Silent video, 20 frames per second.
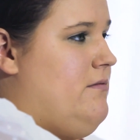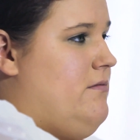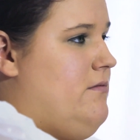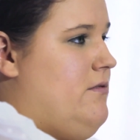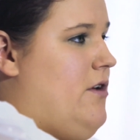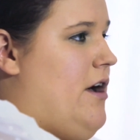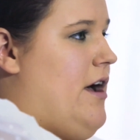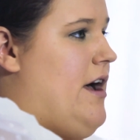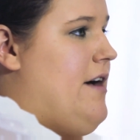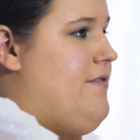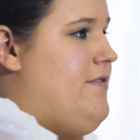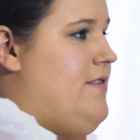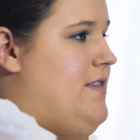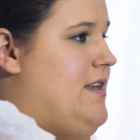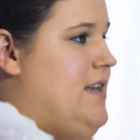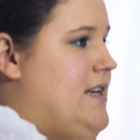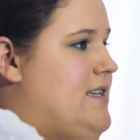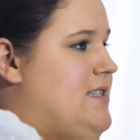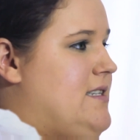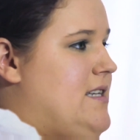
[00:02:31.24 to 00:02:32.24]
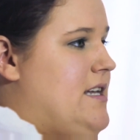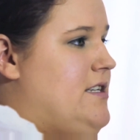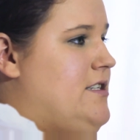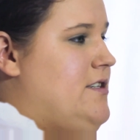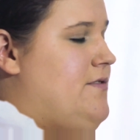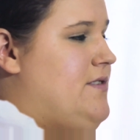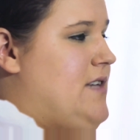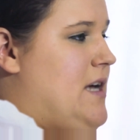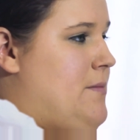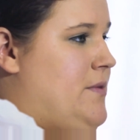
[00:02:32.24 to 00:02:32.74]
not having the extent
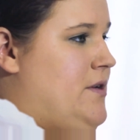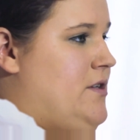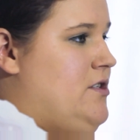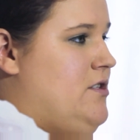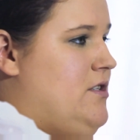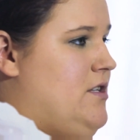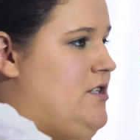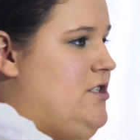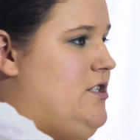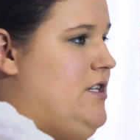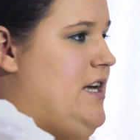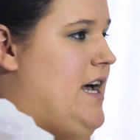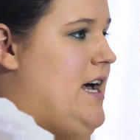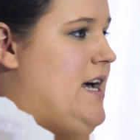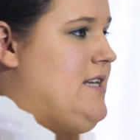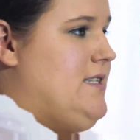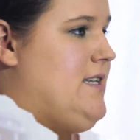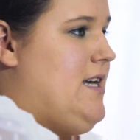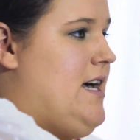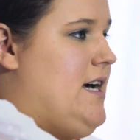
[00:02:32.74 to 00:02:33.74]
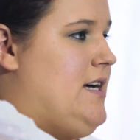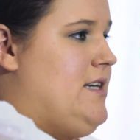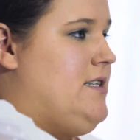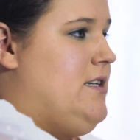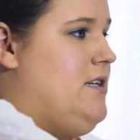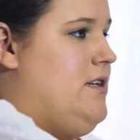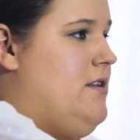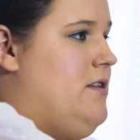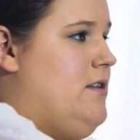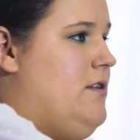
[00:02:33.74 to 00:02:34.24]
of damage that she has had
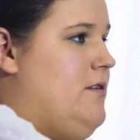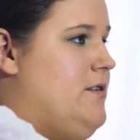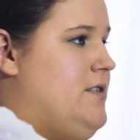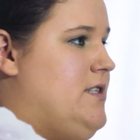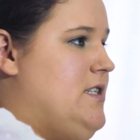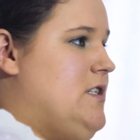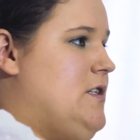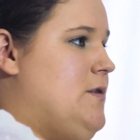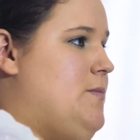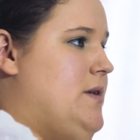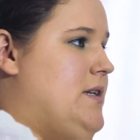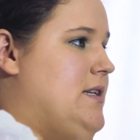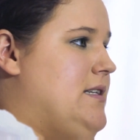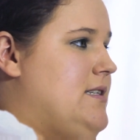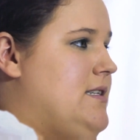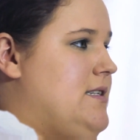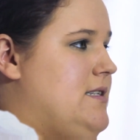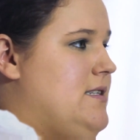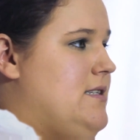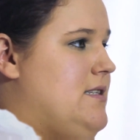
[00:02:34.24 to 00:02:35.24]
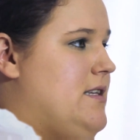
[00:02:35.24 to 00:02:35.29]
and the disabilities